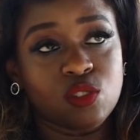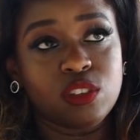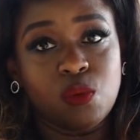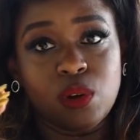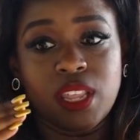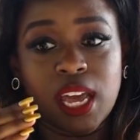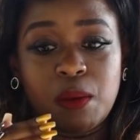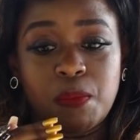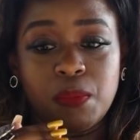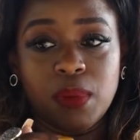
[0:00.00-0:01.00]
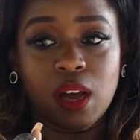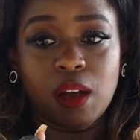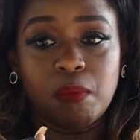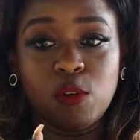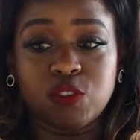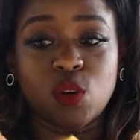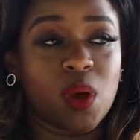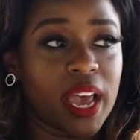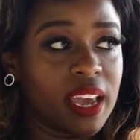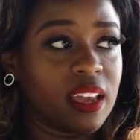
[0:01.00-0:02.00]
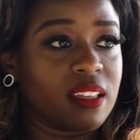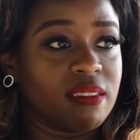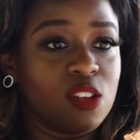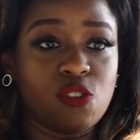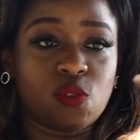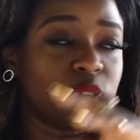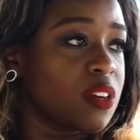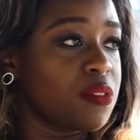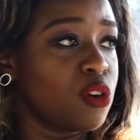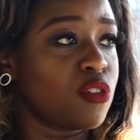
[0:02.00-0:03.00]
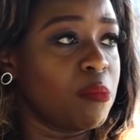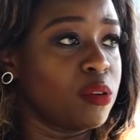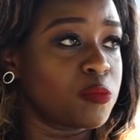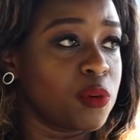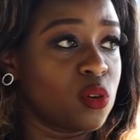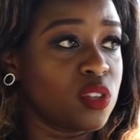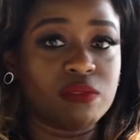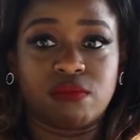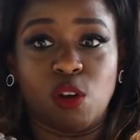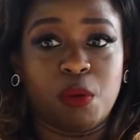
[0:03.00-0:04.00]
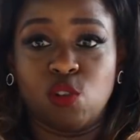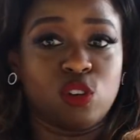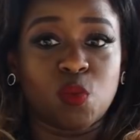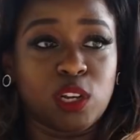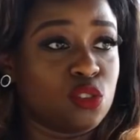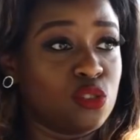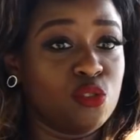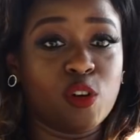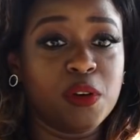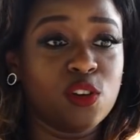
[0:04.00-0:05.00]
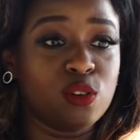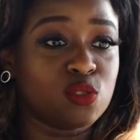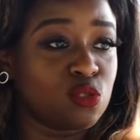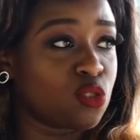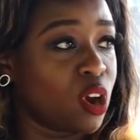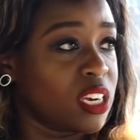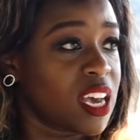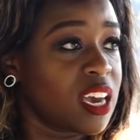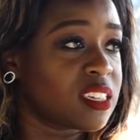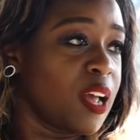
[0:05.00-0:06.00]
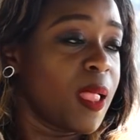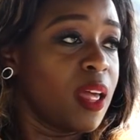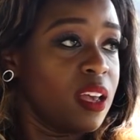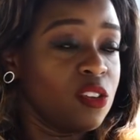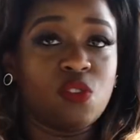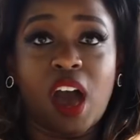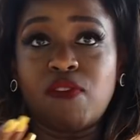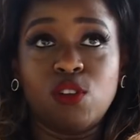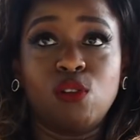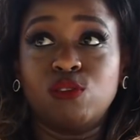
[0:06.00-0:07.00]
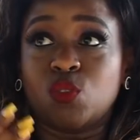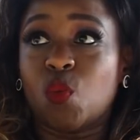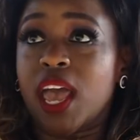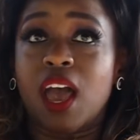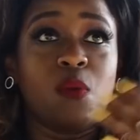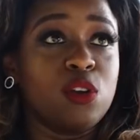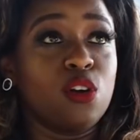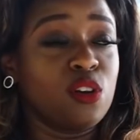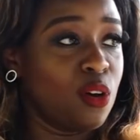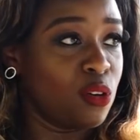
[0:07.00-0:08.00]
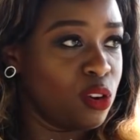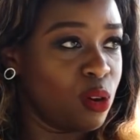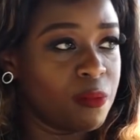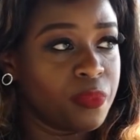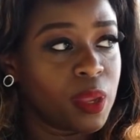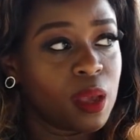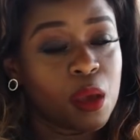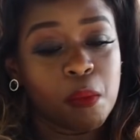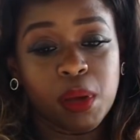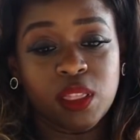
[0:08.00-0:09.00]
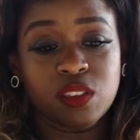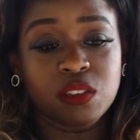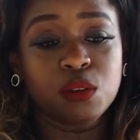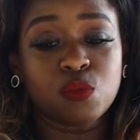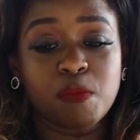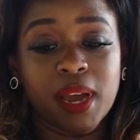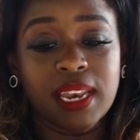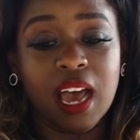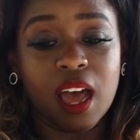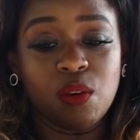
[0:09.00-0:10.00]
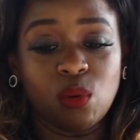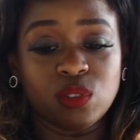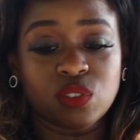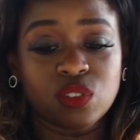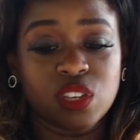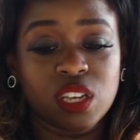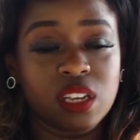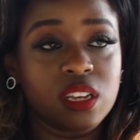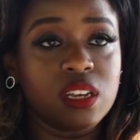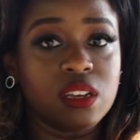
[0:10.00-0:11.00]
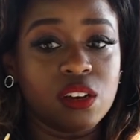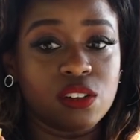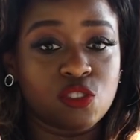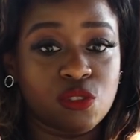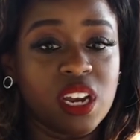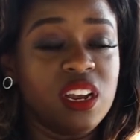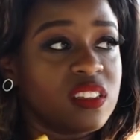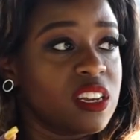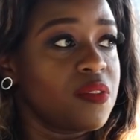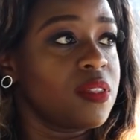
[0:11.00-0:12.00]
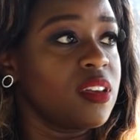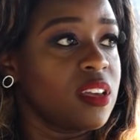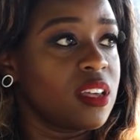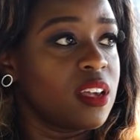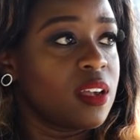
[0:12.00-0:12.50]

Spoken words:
So that when the head moves away, then of course everything crumbles, because nobody knows what to do, nobody knows who to contact. You have loans where, we don't know, But the secret with my dad was he trained us in everything.